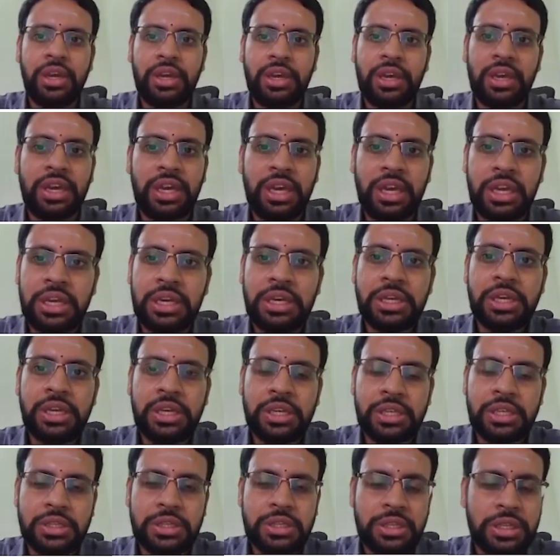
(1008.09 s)
Again,
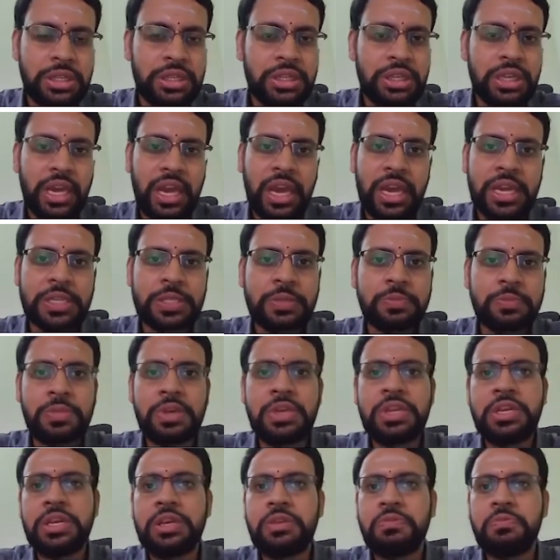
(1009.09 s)
this has
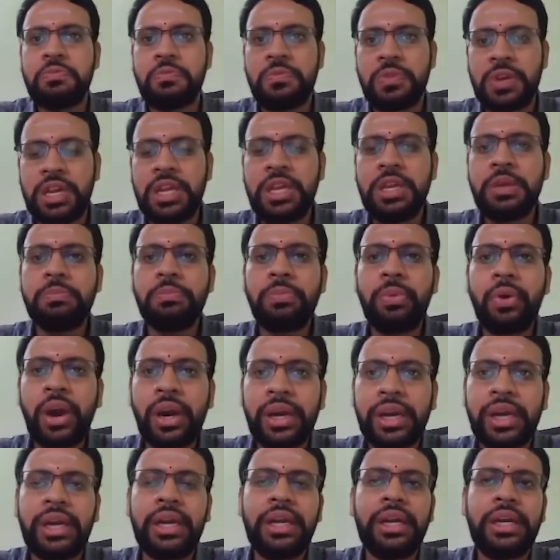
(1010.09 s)
been a very
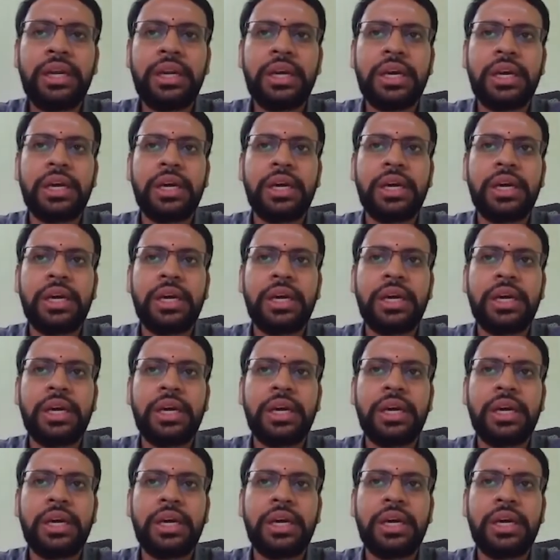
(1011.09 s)
important